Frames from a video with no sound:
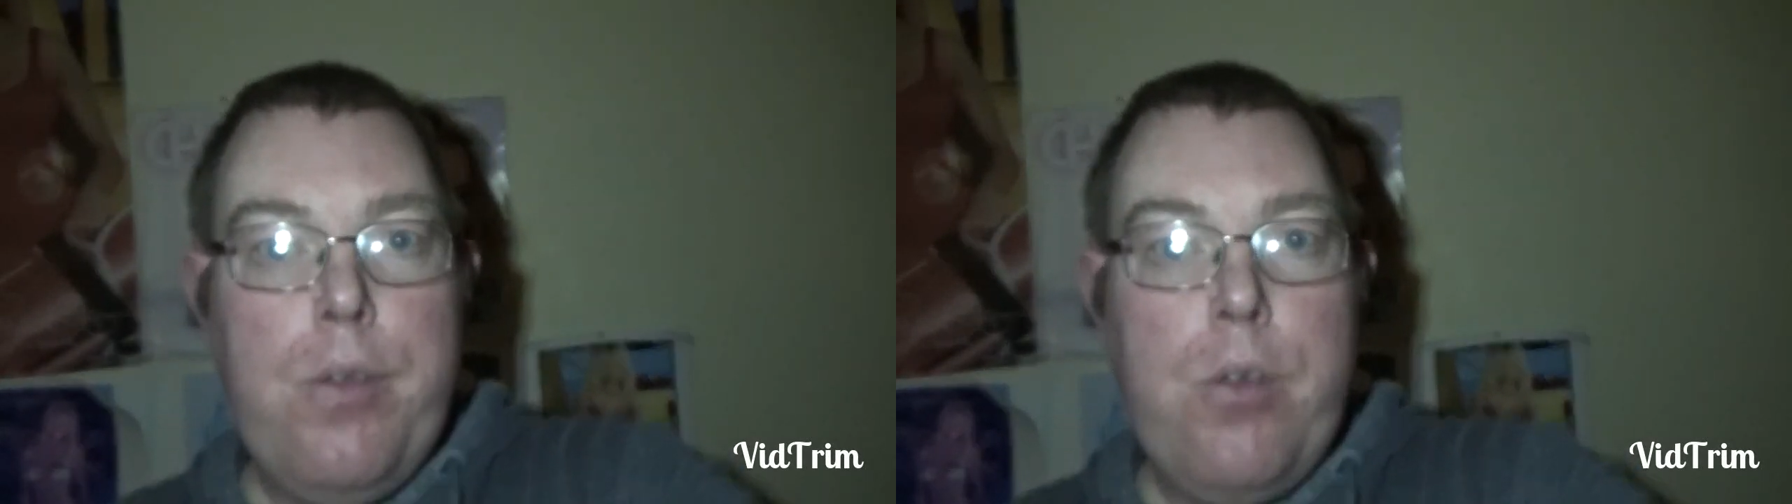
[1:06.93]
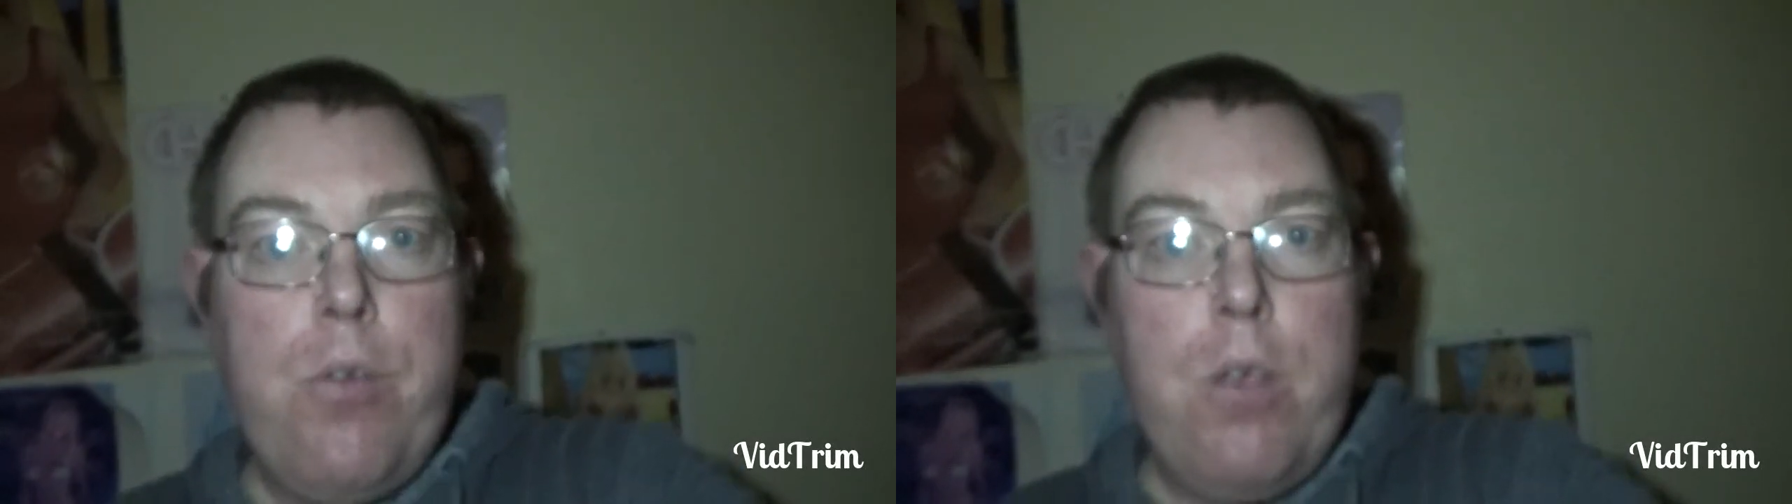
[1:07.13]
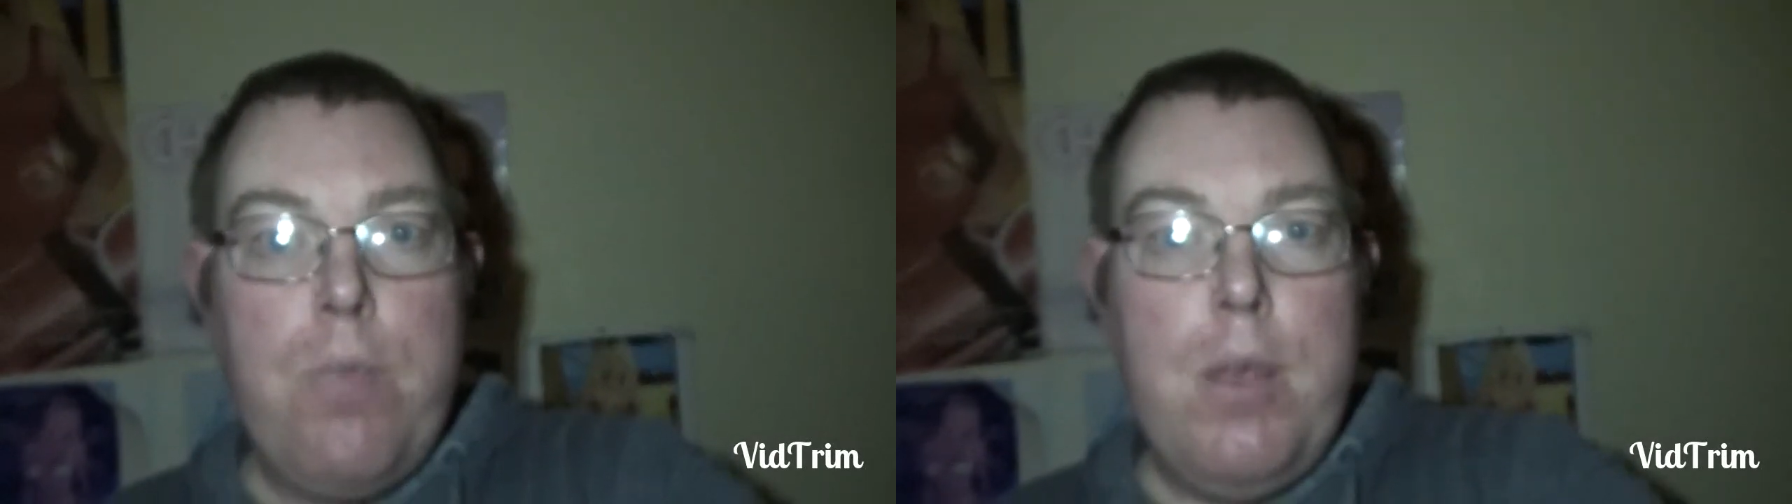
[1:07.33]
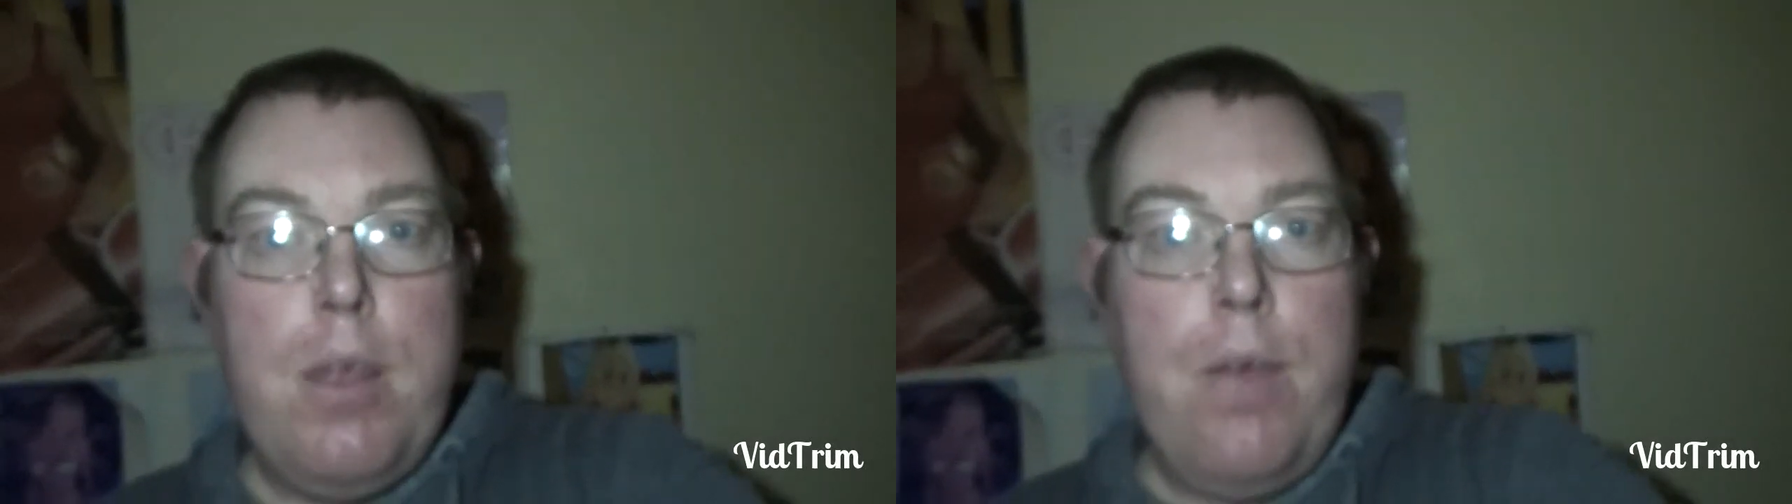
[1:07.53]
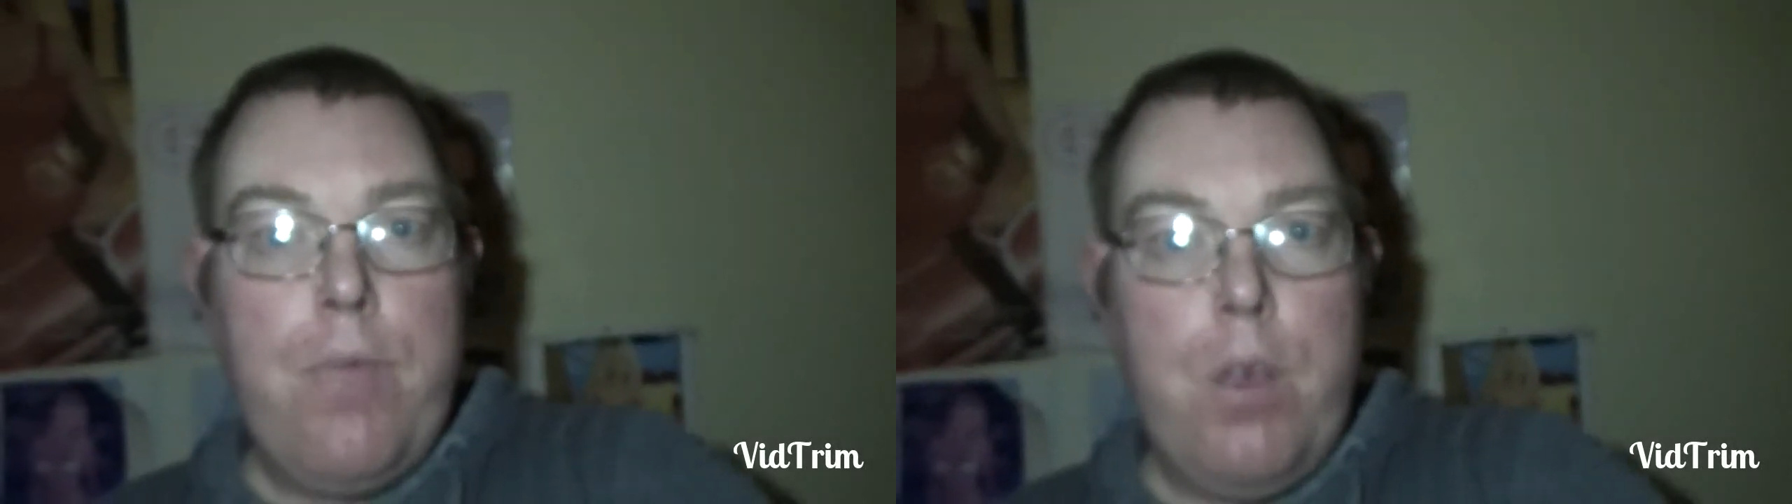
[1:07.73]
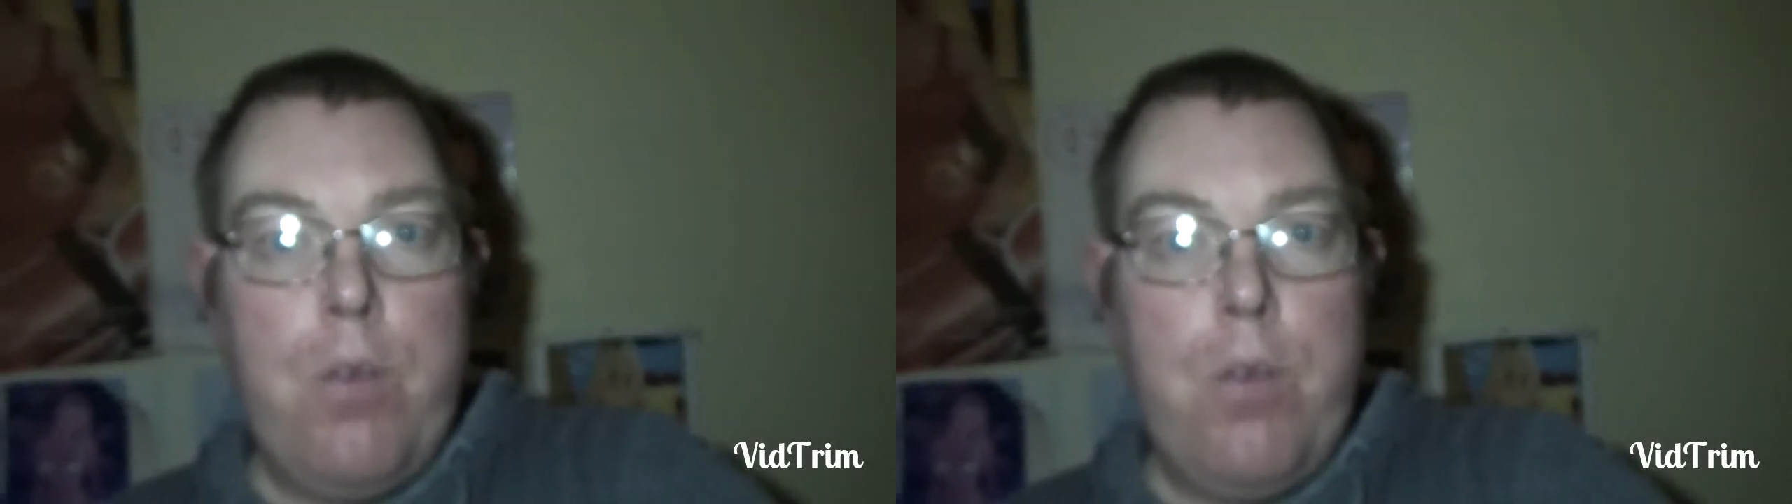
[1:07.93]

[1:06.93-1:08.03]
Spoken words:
Christmas, after